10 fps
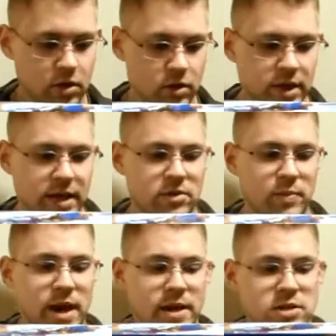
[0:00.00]
Looking at the
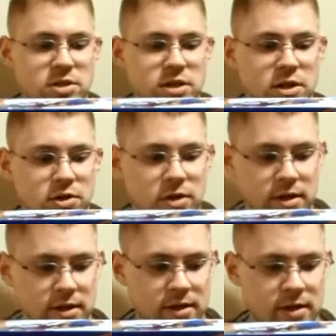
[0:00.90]
package here,
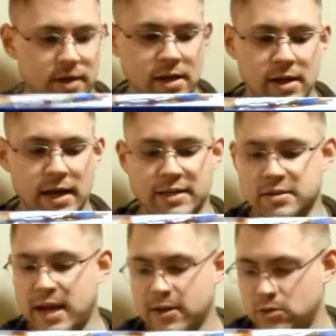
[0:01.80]
has
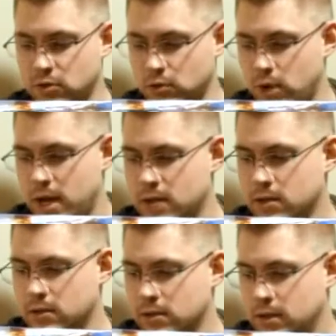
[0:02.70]
a tactical
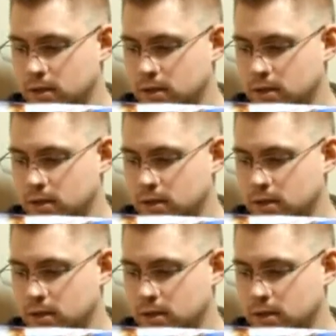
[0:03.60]
rail,